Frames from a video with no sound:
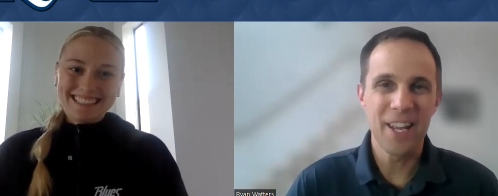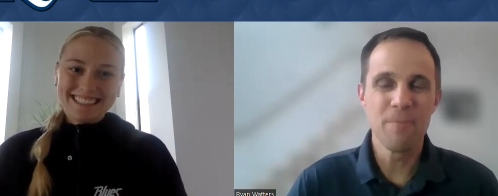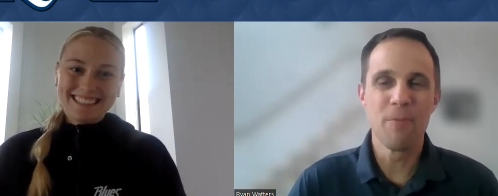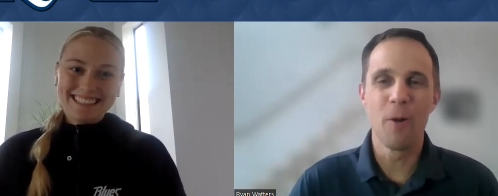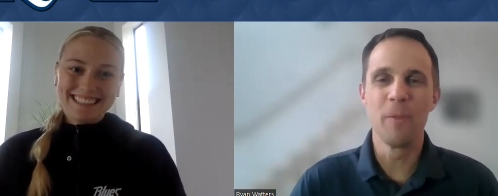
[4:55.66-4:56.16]

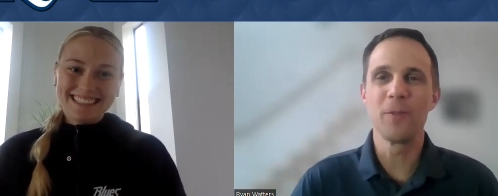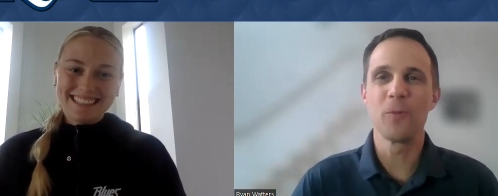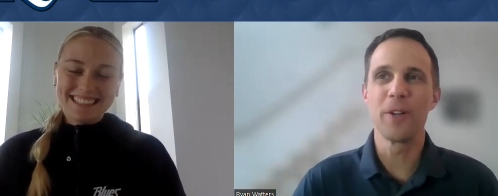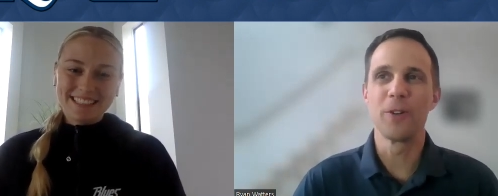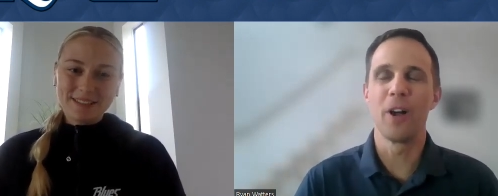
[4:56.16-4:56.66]
Speaker 1: any
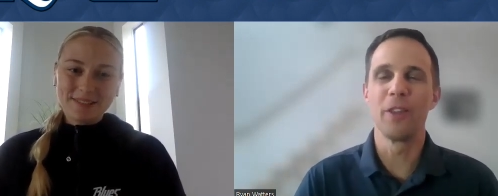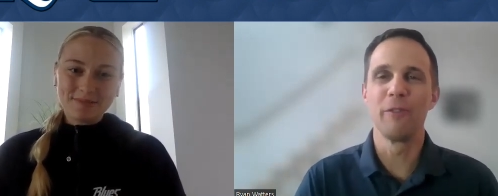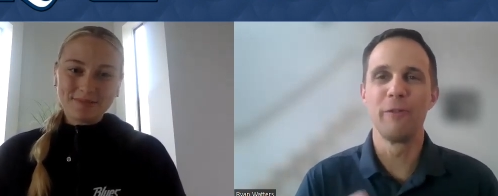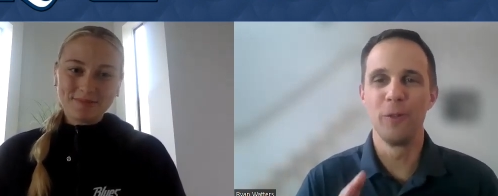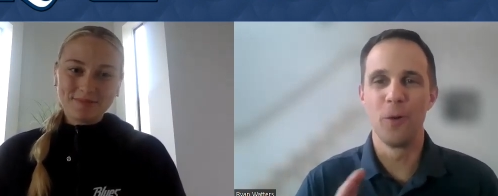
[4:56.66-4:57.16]
moment when you're on
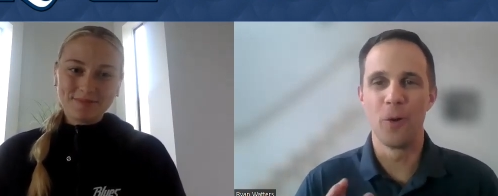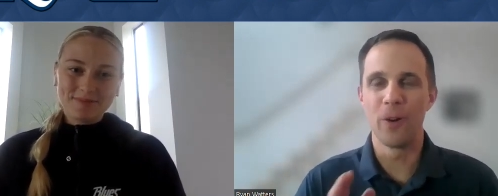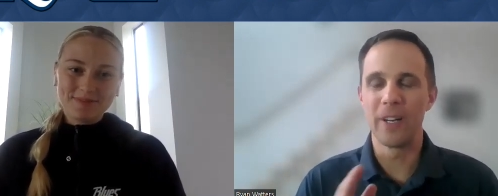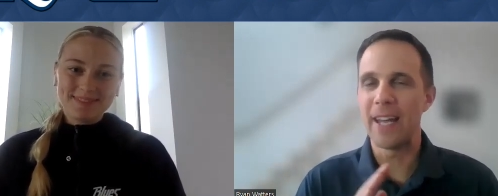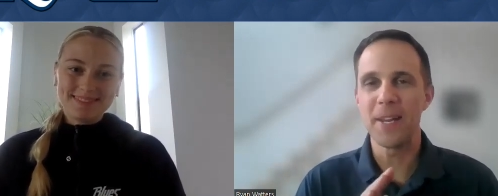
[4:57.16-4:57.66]
the
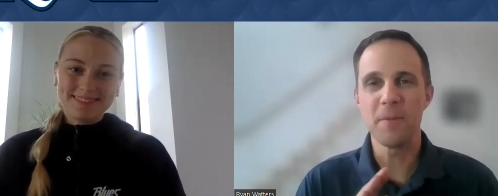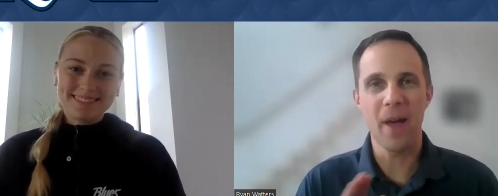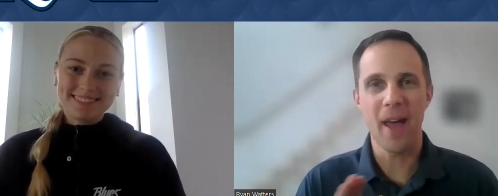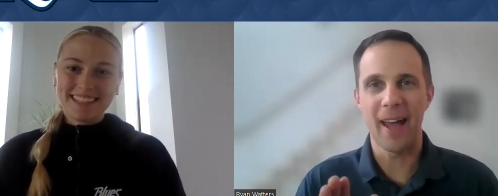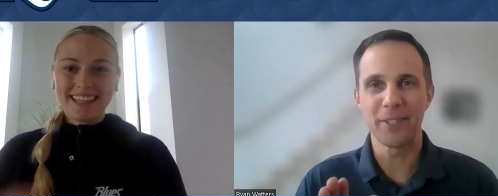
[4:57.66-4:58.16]
floor in any
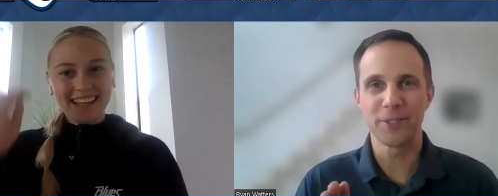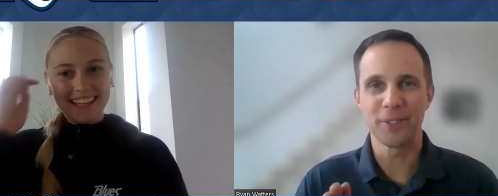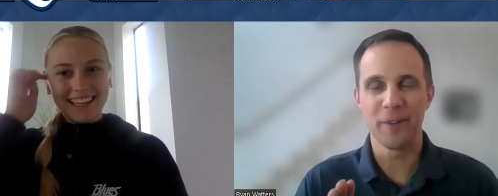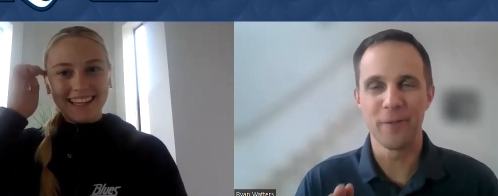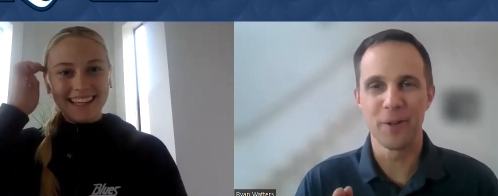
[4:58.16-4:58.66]

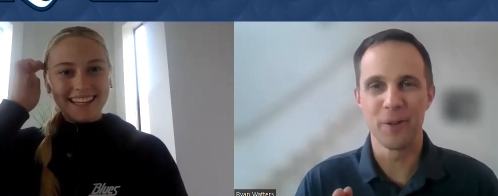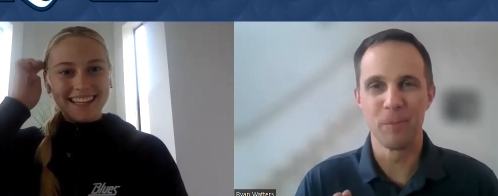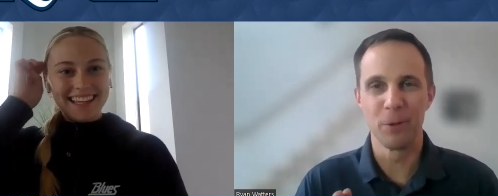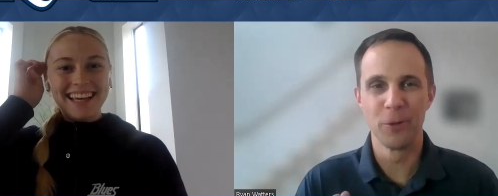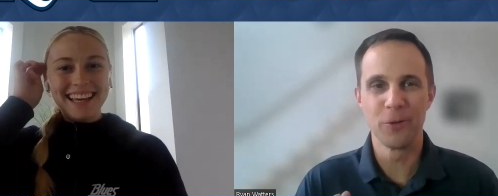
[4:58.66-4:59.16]
match of
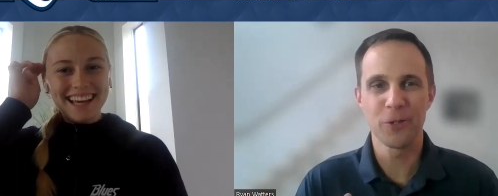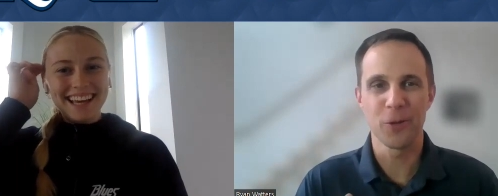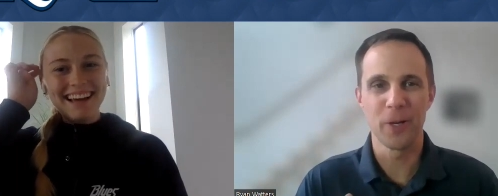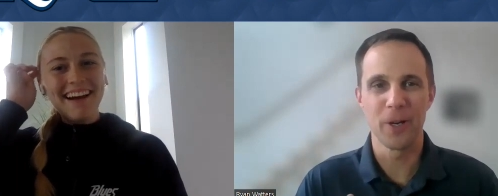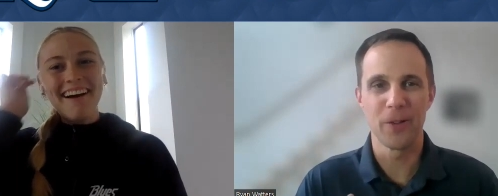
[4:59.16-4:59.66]
your blues
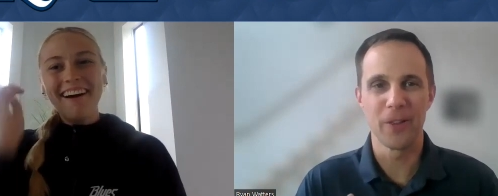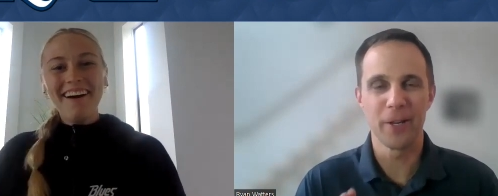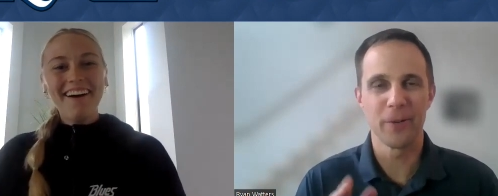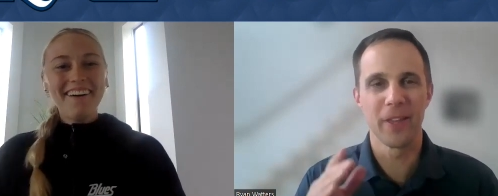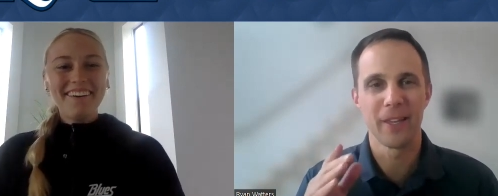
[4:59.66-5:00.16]
career that
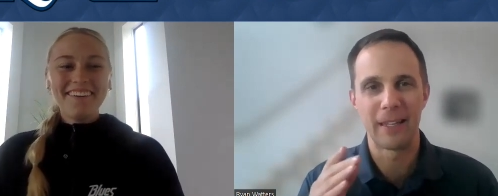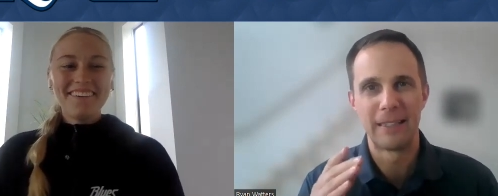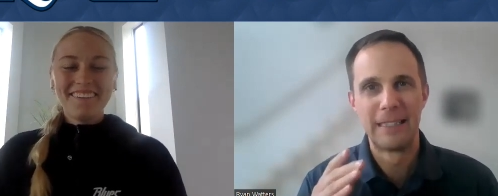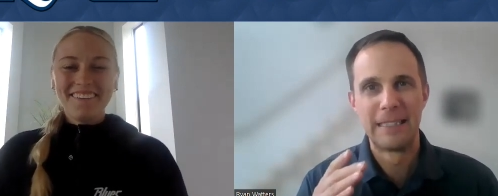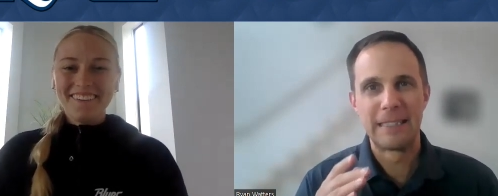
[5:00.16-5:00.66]
you're
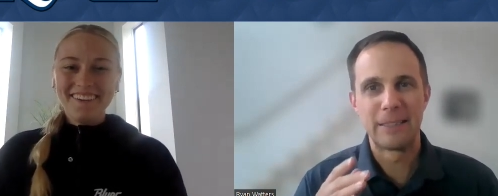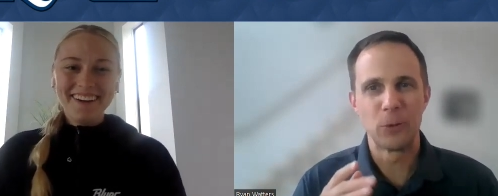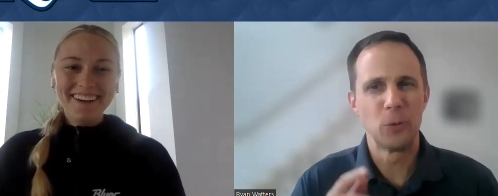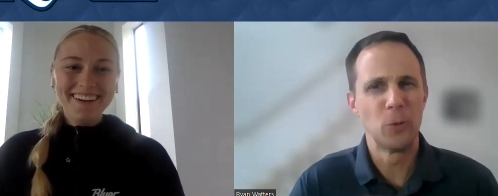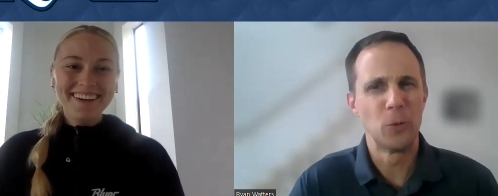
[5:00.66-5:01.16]
thinking oh
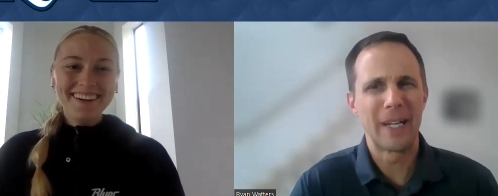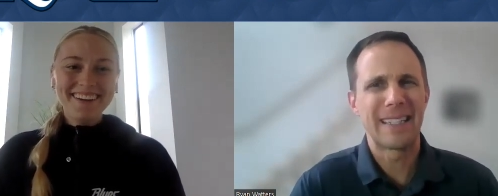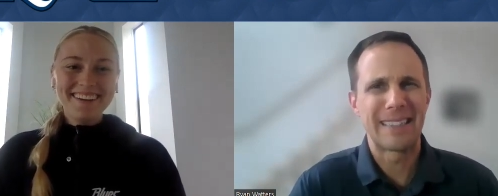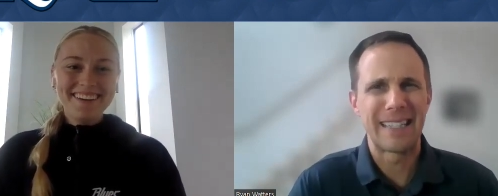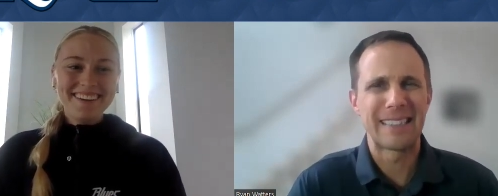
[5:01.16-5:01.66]
I
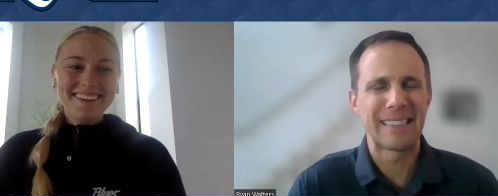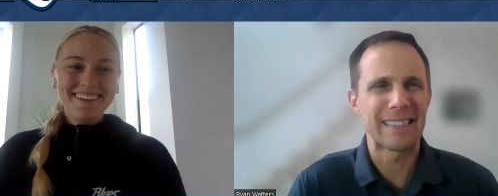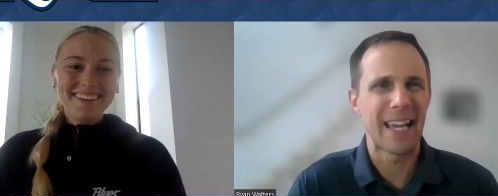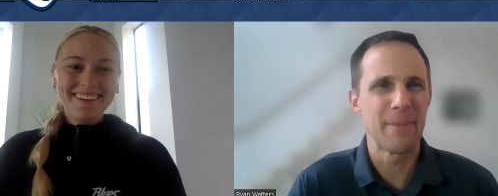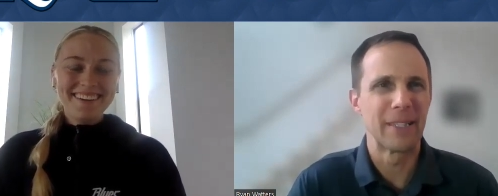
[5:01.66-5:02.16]
got this
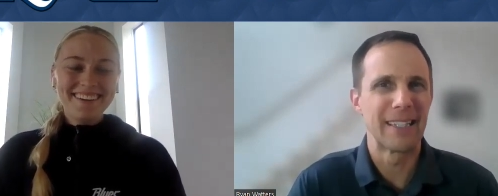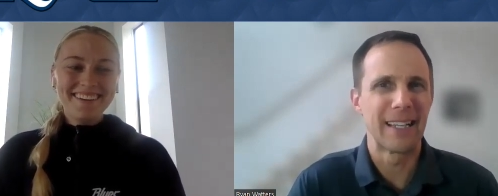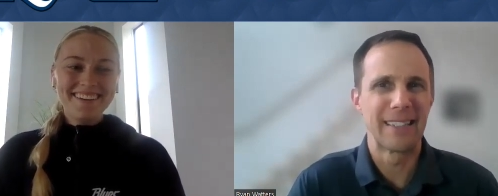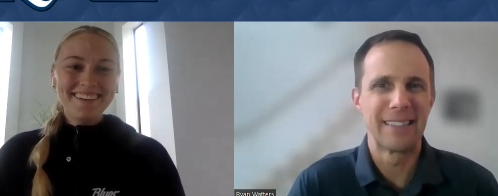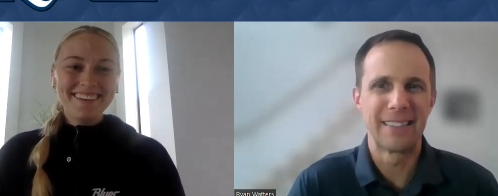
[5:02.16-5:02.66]
assignment
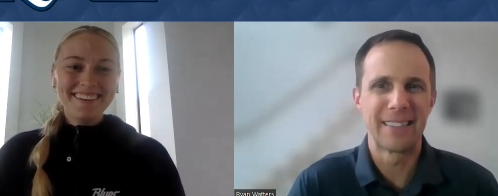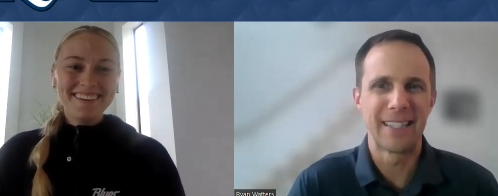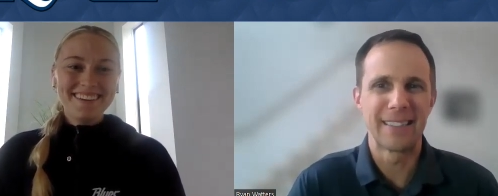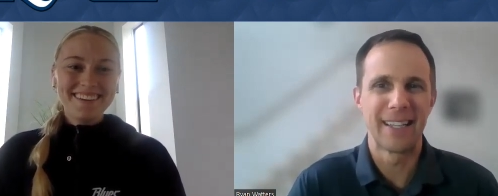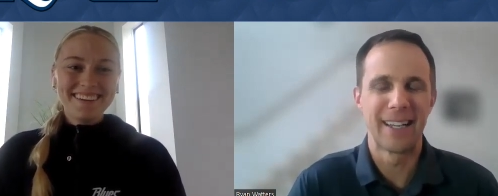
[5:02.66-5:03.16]
that I need to
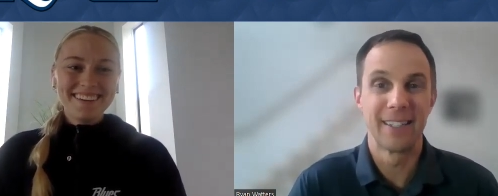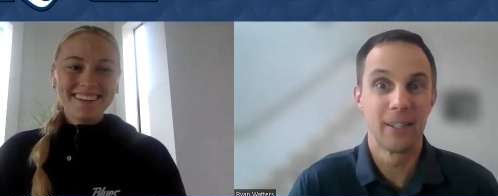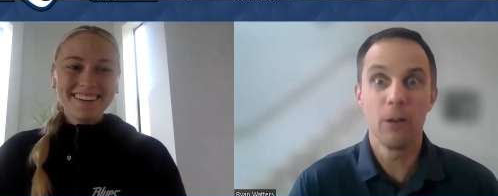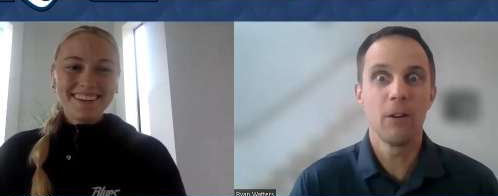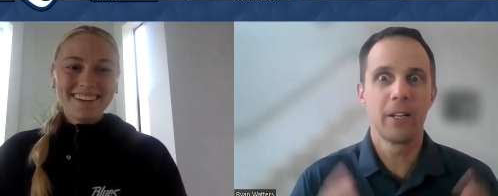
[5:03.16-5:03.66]
get done,
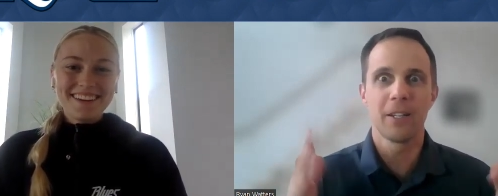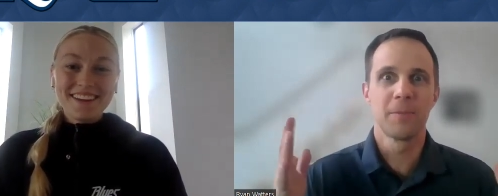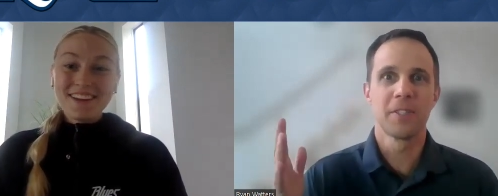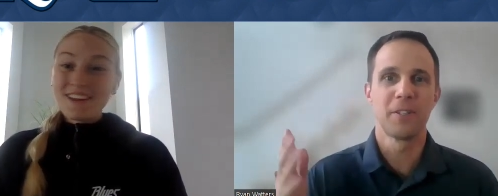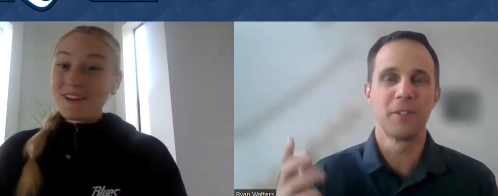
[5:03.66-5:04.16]
and oh, here comes the